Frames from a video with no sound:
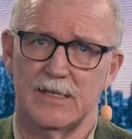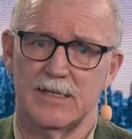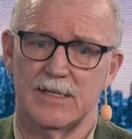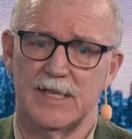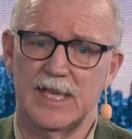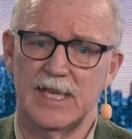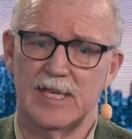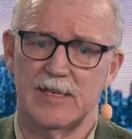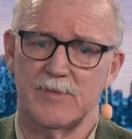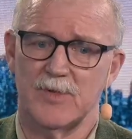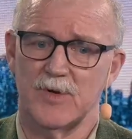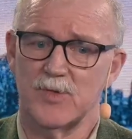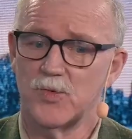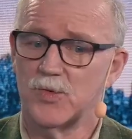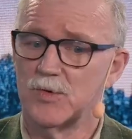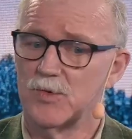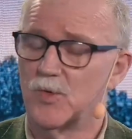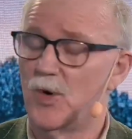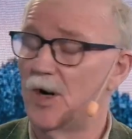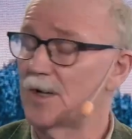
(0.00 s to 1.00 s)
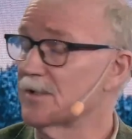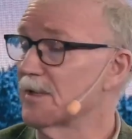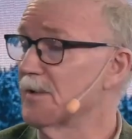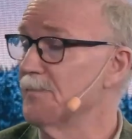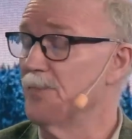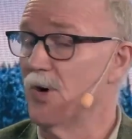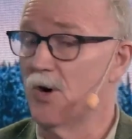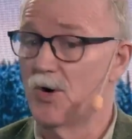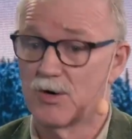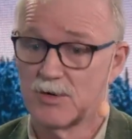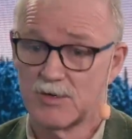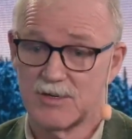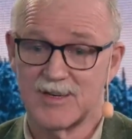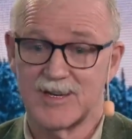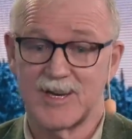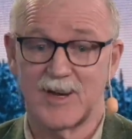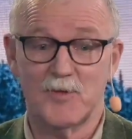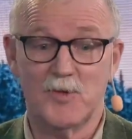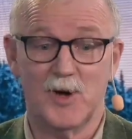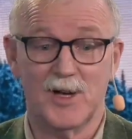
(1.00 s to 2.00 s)
think about what's
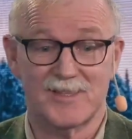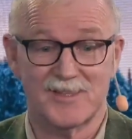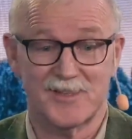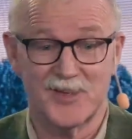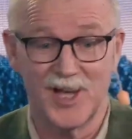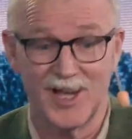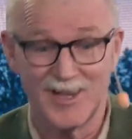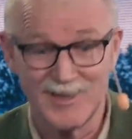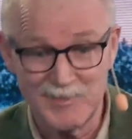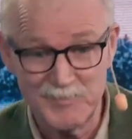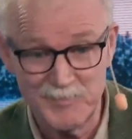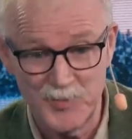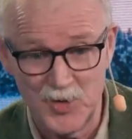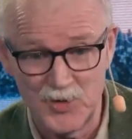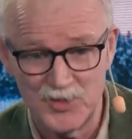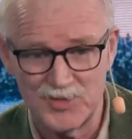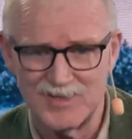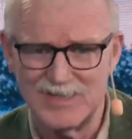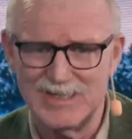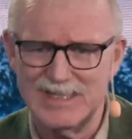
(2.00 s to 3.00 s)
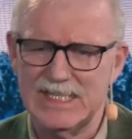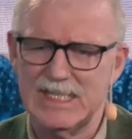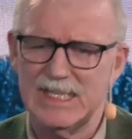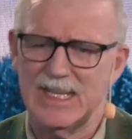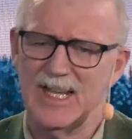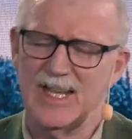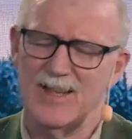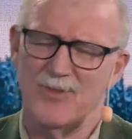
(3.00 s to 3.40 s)
important and what's not important.